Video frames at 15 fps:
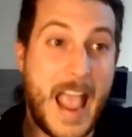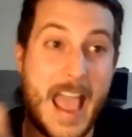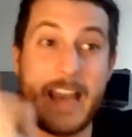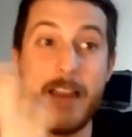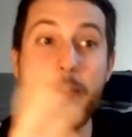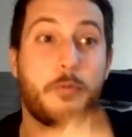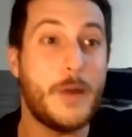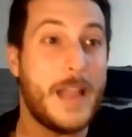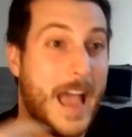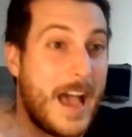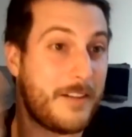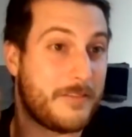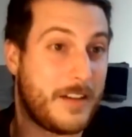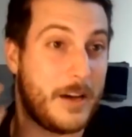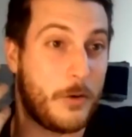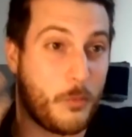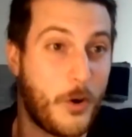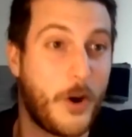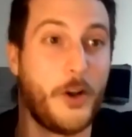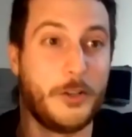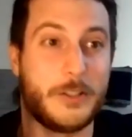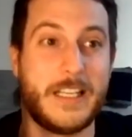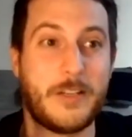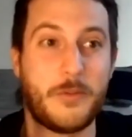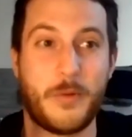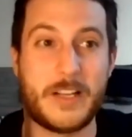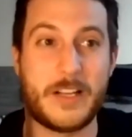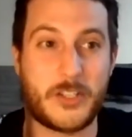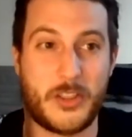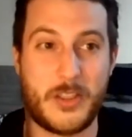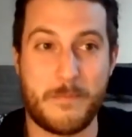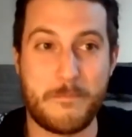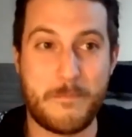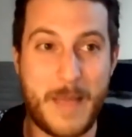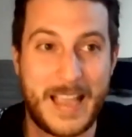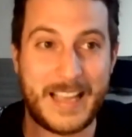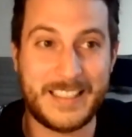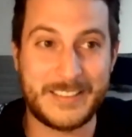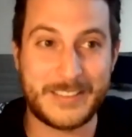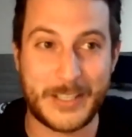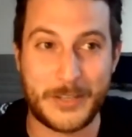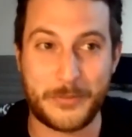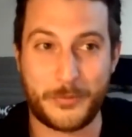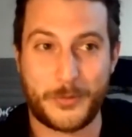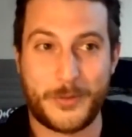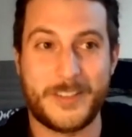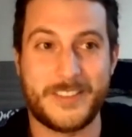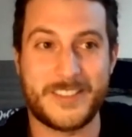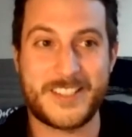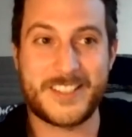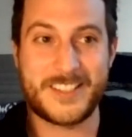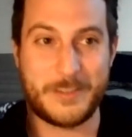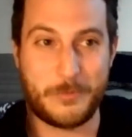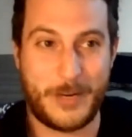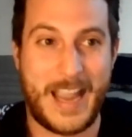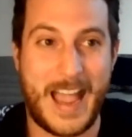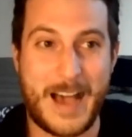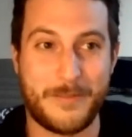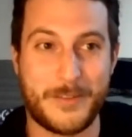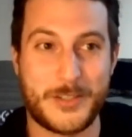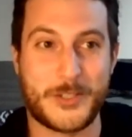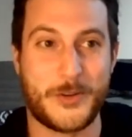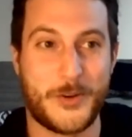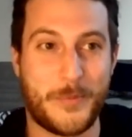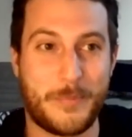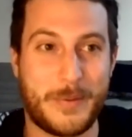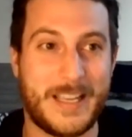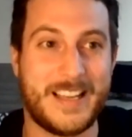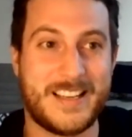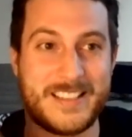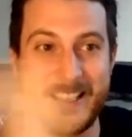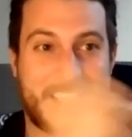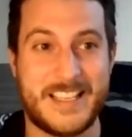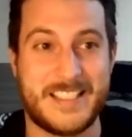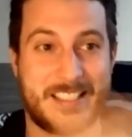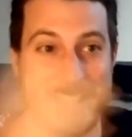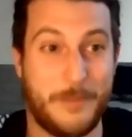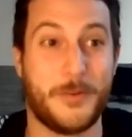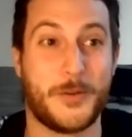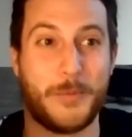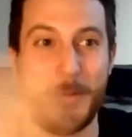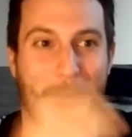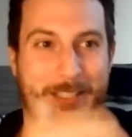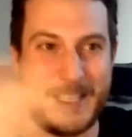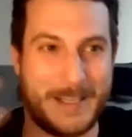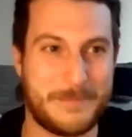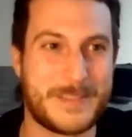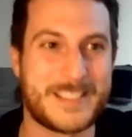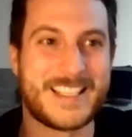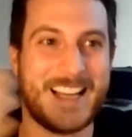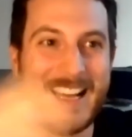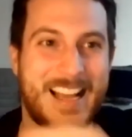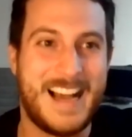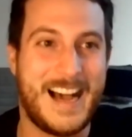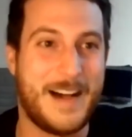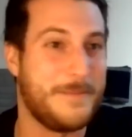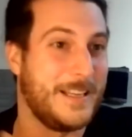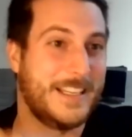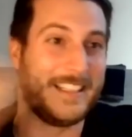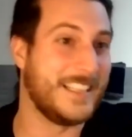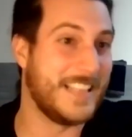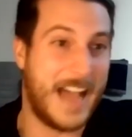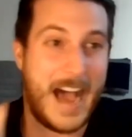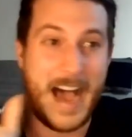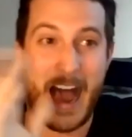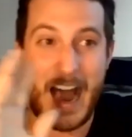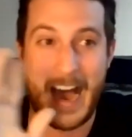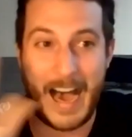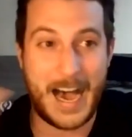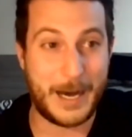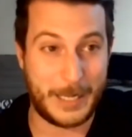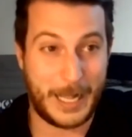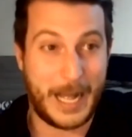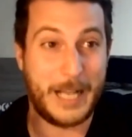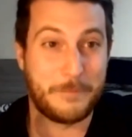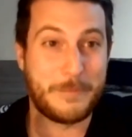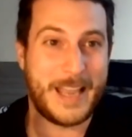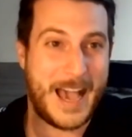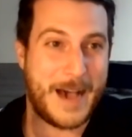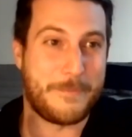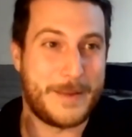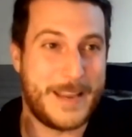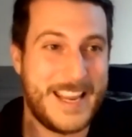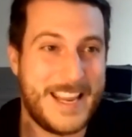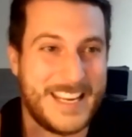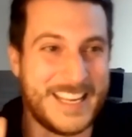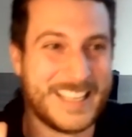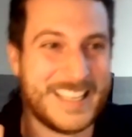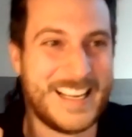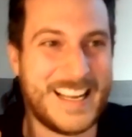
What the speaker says: And if we have a world in which the main difference we have as Europeans is the football teams, I mean, I'll be happy.